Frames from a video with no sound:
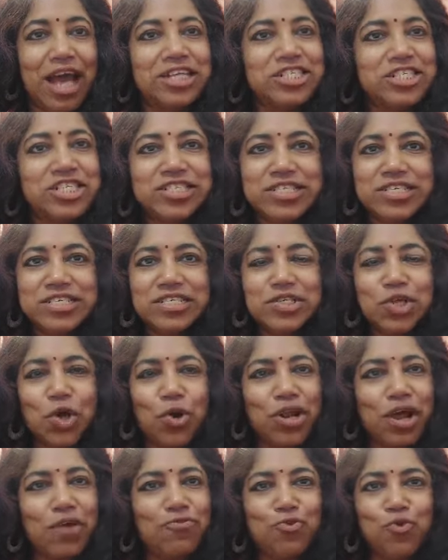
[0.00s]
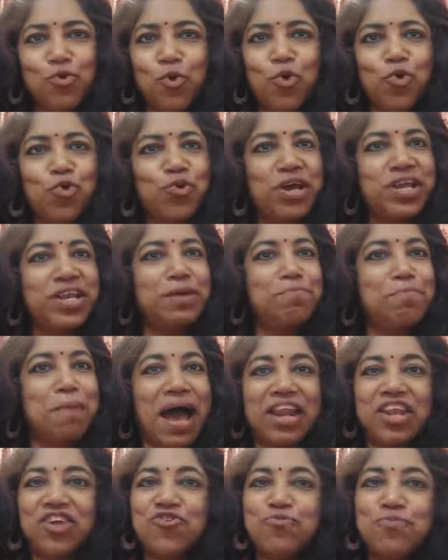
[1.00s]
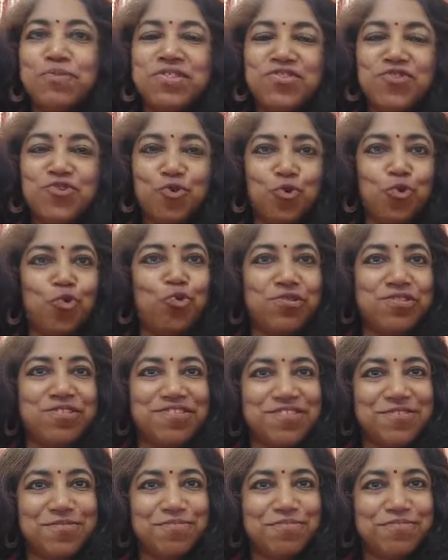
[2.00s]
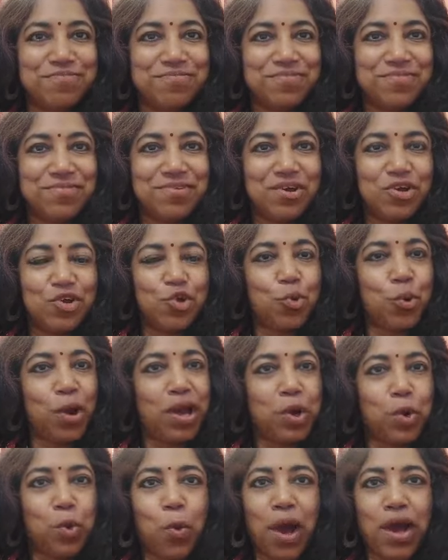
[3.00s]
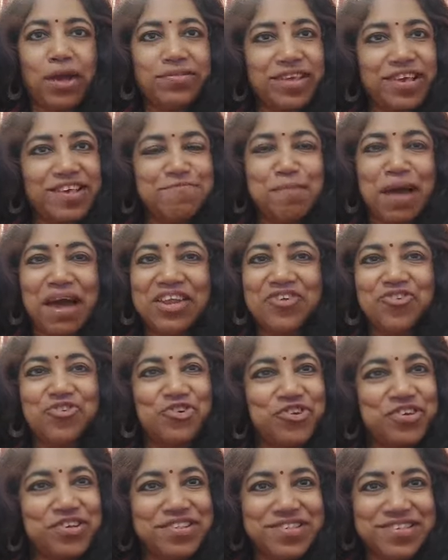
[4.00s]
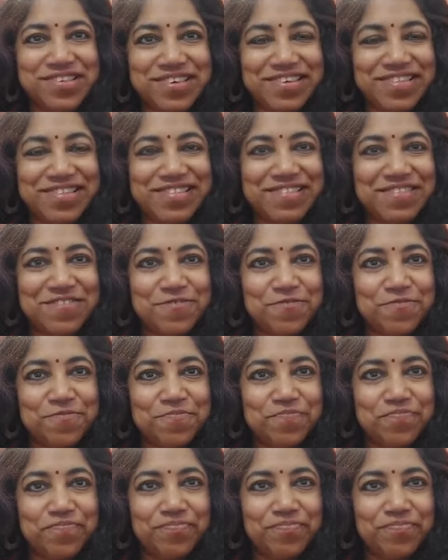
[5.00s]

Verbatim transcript: And she did not have to go to any management schools to acquire these managerial skills.